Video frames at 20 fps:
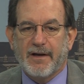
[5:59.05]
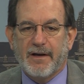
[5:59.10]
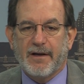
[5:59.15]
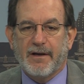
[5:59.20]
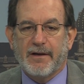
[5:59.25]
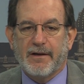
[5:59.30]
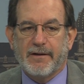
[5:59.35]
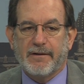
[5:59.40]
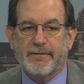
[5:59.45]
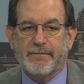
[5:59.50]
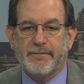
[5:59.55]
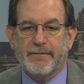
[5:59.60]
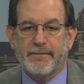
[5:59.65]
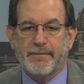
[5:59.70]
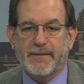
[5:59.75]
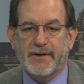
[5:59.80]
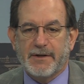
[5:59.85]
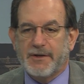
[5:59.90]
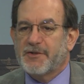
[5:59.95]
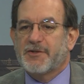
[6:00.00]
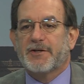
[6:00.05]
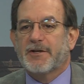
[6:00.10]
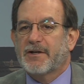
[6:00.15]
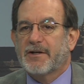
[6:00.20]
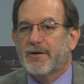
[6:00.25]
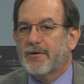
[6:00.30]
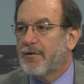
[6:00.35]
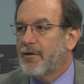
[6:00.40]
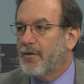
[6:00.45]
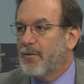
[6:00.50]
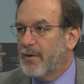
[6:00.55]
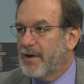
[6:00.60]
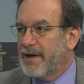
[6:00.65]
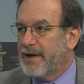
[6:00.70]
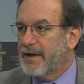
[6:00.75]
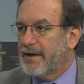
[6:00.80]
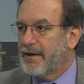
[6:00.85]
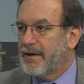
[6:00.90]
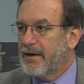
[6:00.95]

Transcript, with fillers: um, it isn't going to go away.